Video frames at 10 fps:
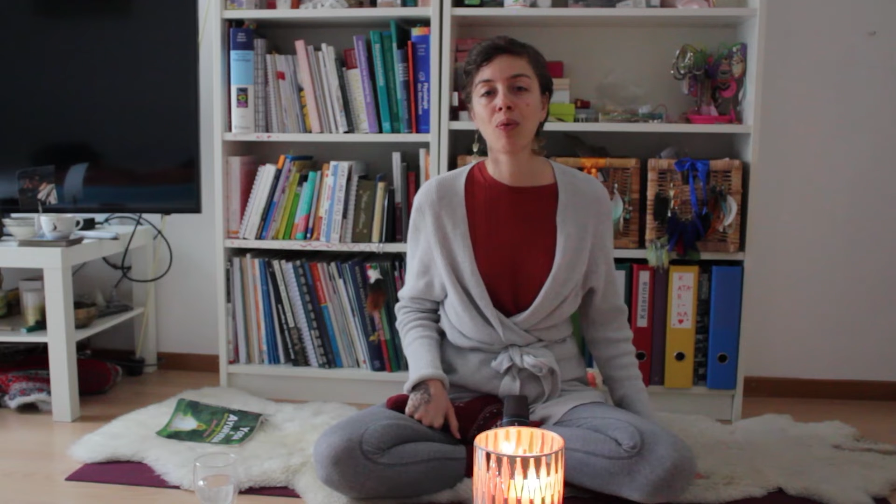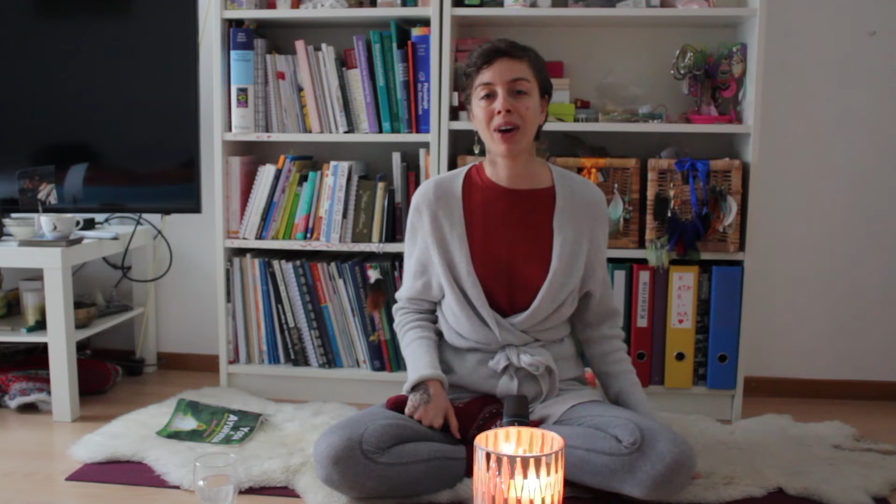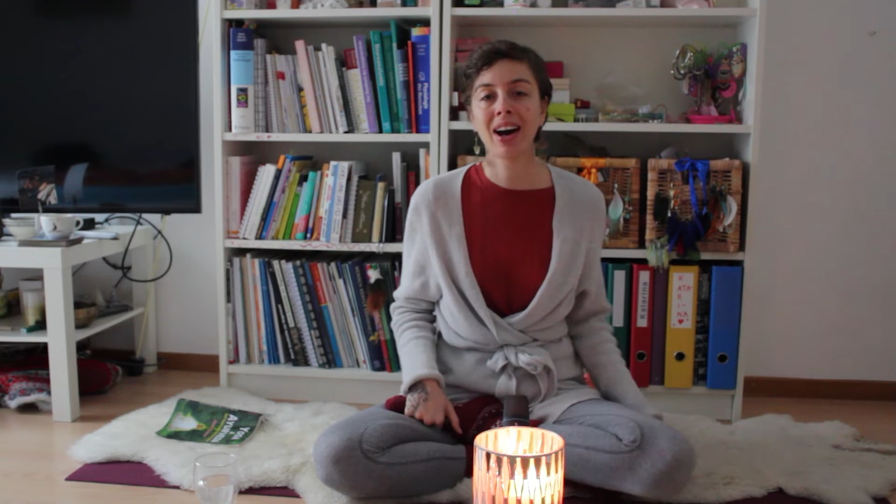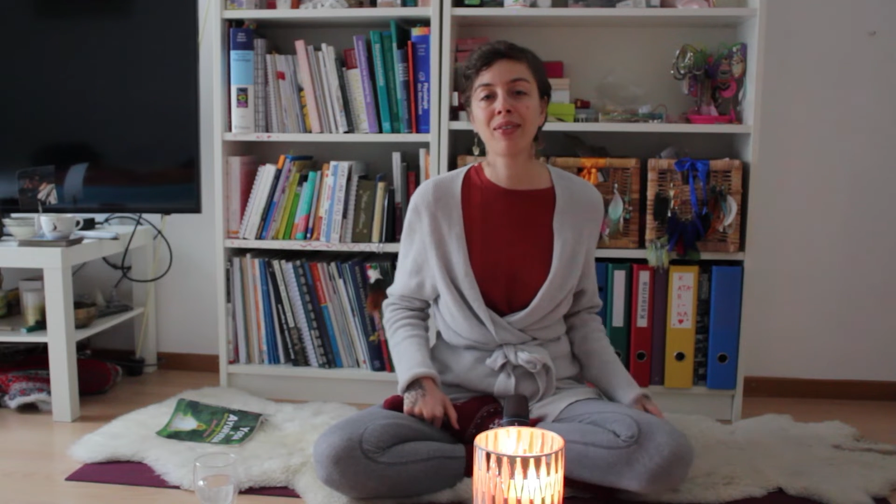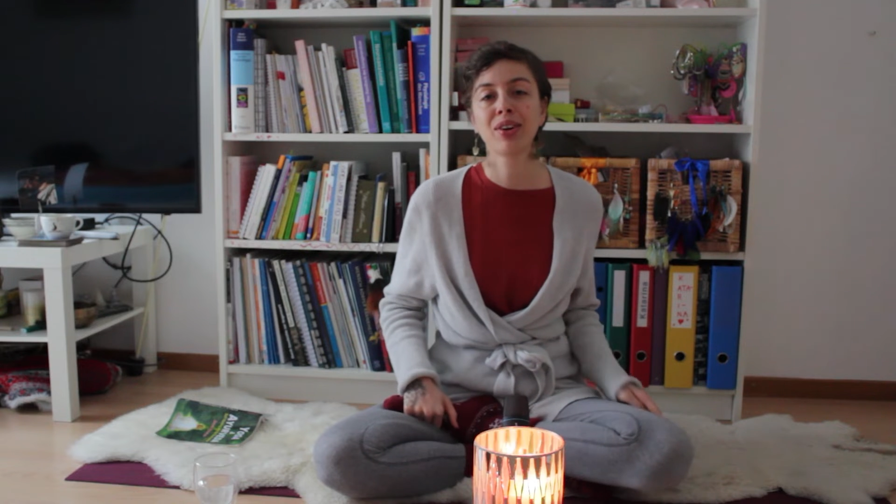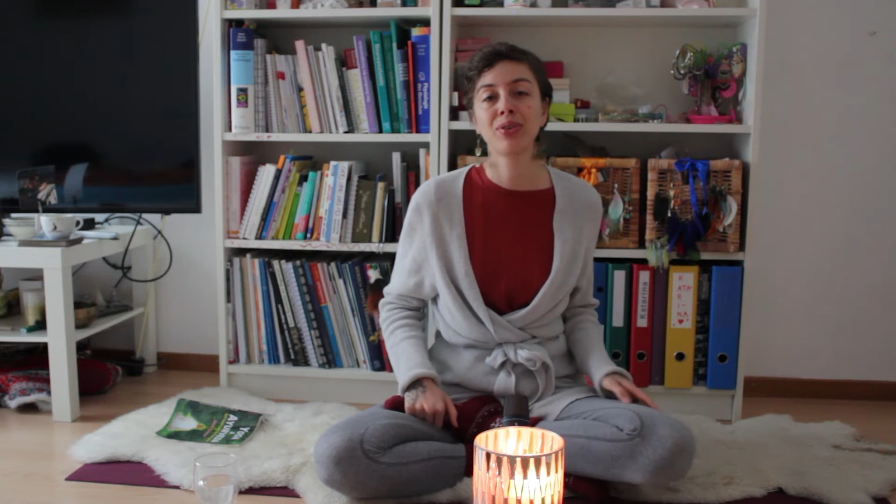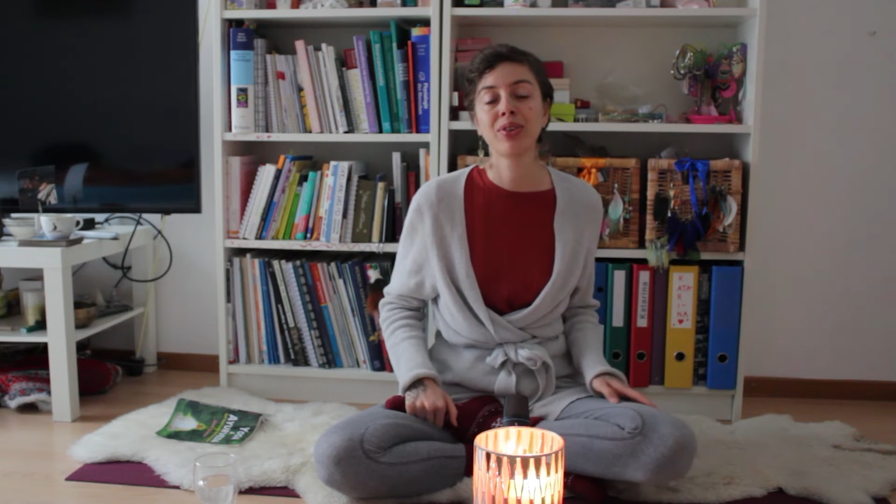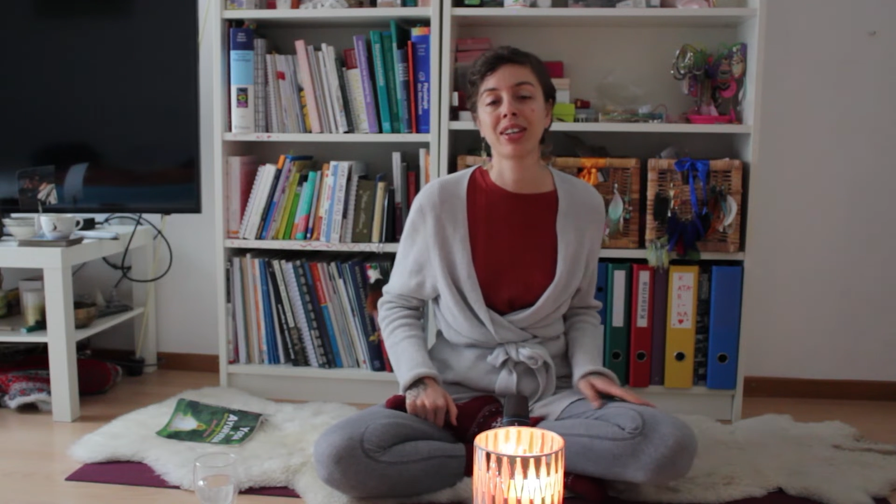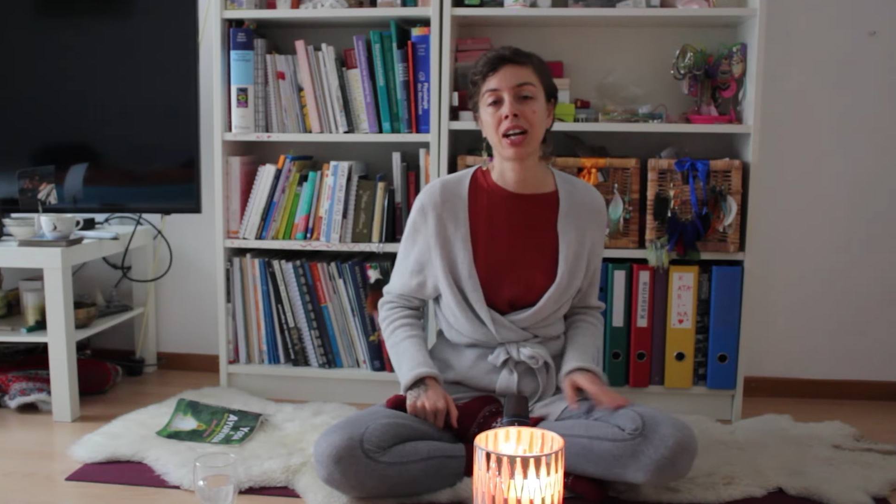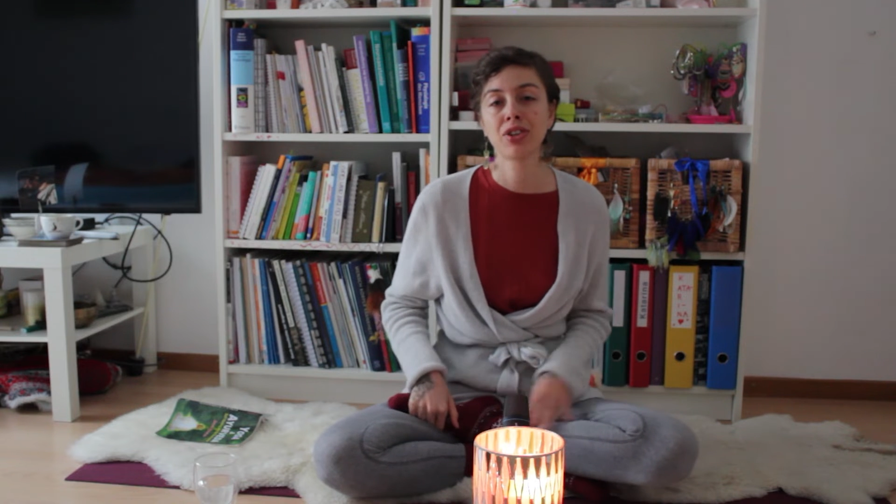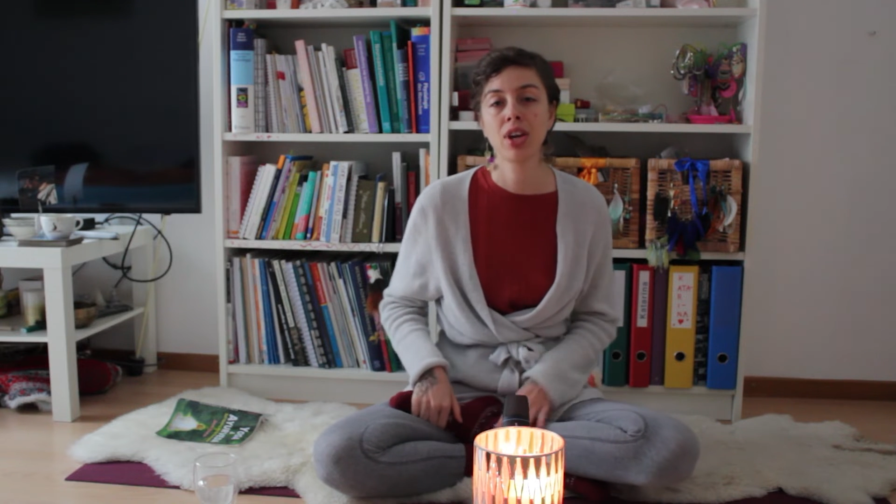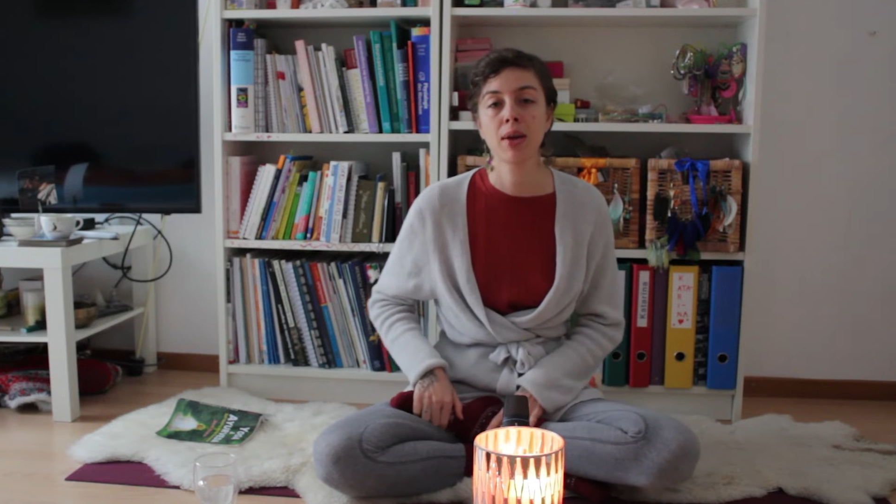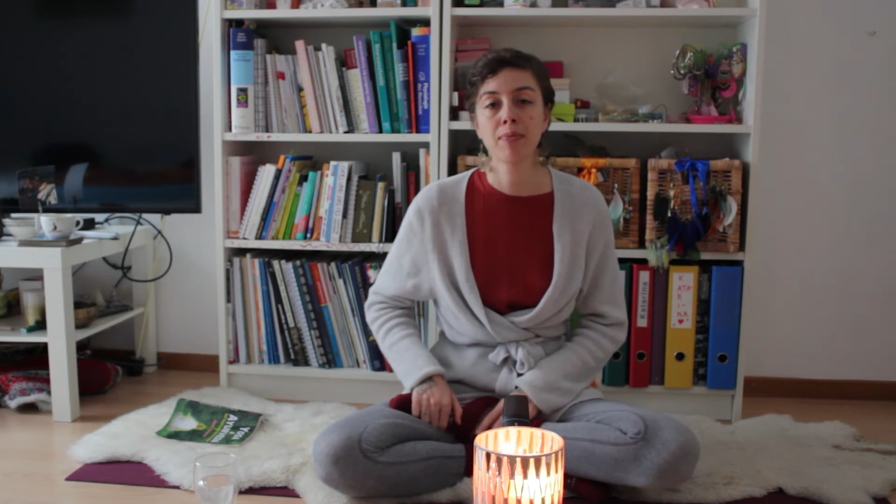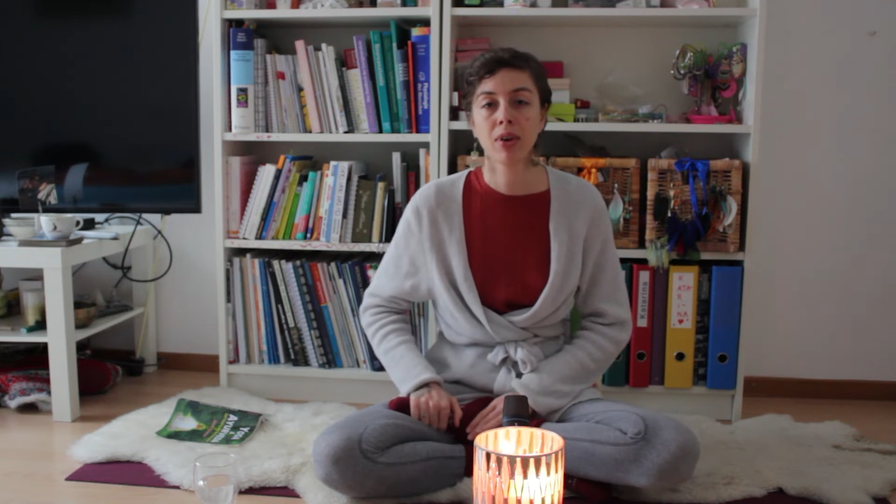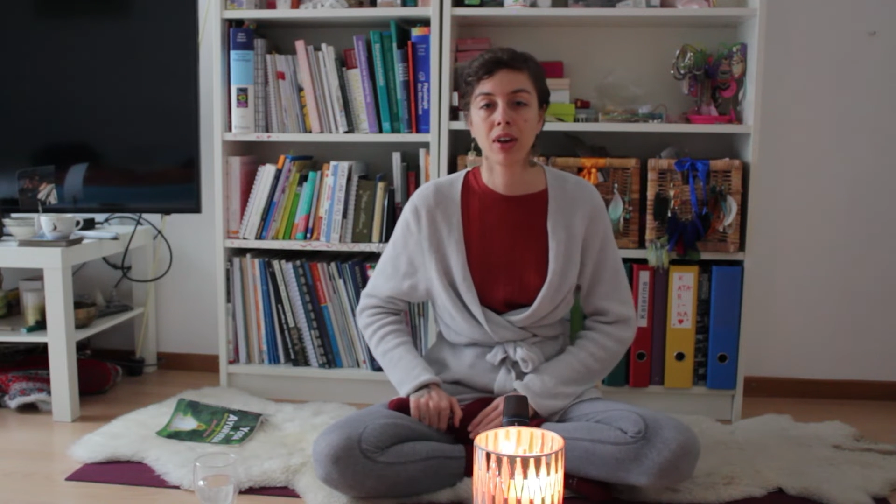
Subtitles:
why we're doing that shape,